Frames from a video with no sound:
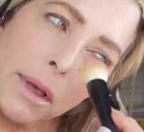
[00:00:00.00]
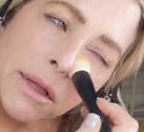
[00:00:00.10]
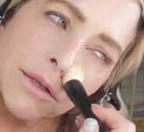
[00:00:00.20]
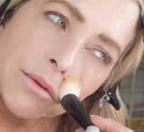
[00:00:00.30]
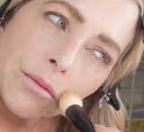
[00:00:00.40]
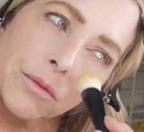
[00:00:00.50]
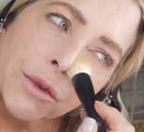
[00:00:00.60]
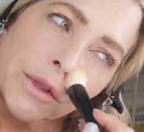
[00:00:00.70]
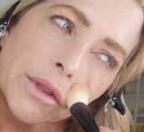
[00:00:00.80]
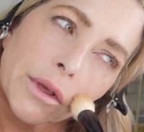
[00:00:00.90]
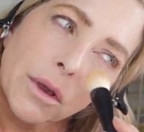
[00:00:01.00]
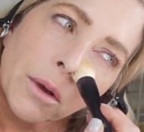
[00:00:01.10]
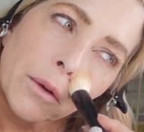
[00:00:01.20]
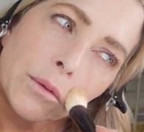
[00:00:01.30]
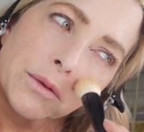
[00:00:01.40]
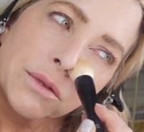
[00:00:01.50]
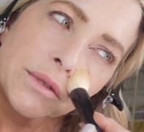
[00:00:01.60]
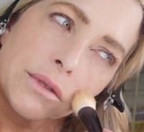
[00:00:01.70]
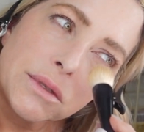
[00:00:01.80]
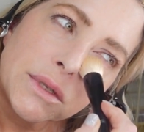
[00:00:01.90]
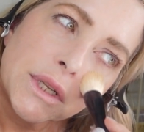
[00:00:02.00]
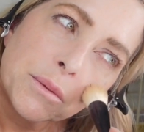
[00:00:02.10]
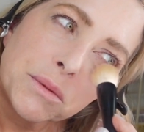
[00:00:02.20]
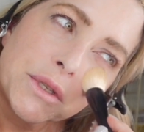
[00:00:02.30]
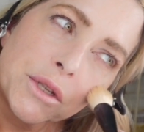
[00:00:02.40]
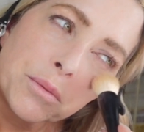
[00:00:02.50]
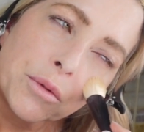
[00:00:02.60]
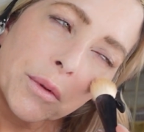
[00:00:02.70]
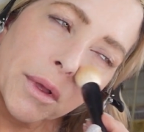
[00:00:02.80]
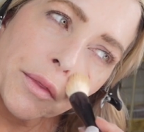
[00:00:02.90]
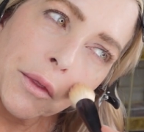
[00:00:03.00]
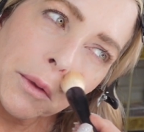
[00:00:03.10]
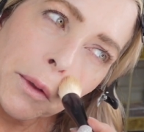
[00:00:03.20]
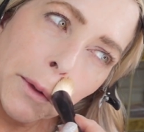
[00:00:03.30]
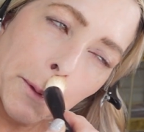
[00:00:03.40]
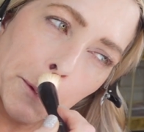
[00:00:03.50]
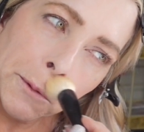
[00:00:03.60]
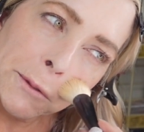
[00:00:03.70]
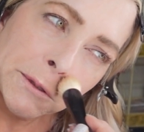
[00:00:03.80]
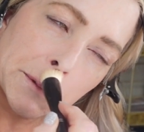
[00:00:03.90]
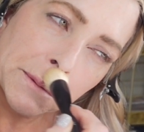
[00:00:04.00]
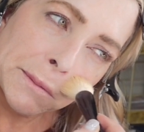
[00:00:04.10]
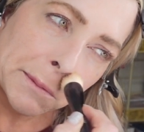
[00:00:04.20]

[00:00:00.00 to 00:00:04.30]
It didn't really go deep, deep around the nose.